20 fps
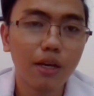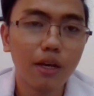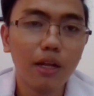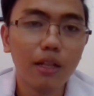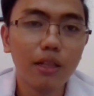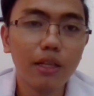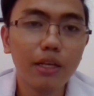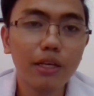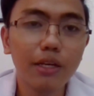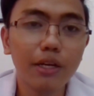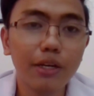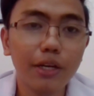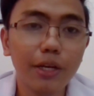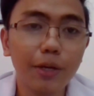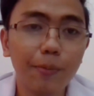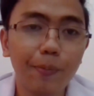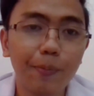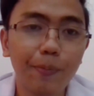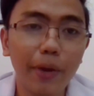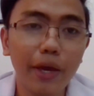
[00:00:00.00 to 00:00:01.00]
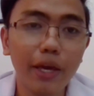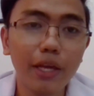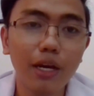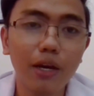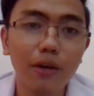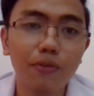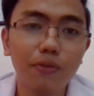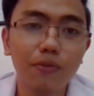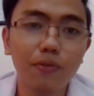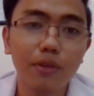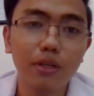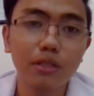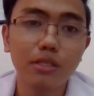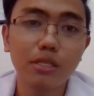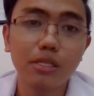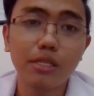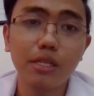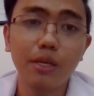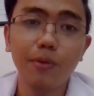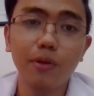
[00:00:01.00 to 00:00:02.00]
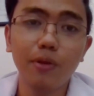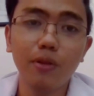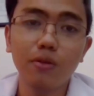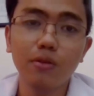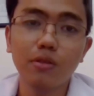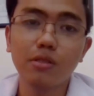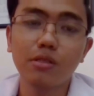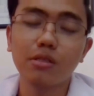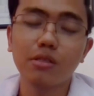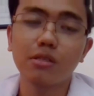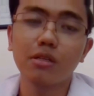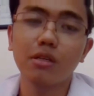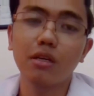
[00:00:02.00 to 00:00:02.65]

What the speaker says: lingering pain after stimulus,